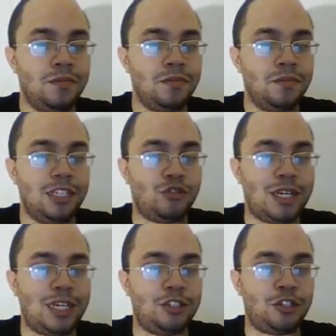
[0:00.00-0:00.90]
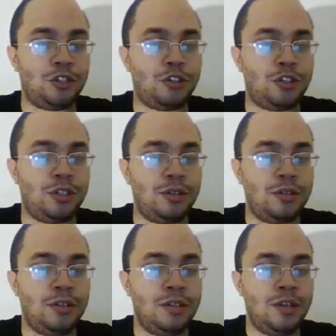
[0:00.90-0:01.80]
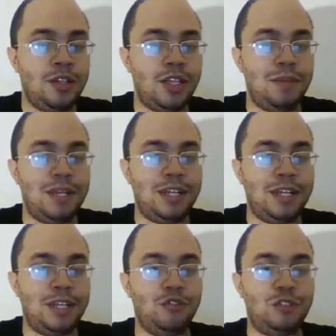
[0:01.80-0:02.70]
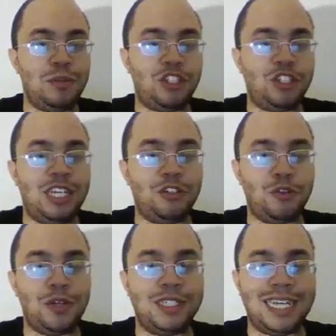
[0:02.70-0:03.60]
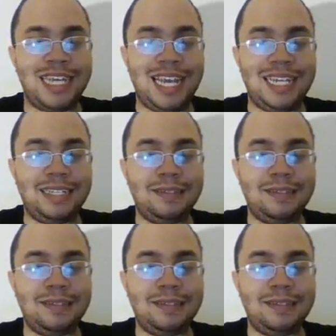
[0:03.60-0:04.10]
and try to turn the middle into as much territory as I can.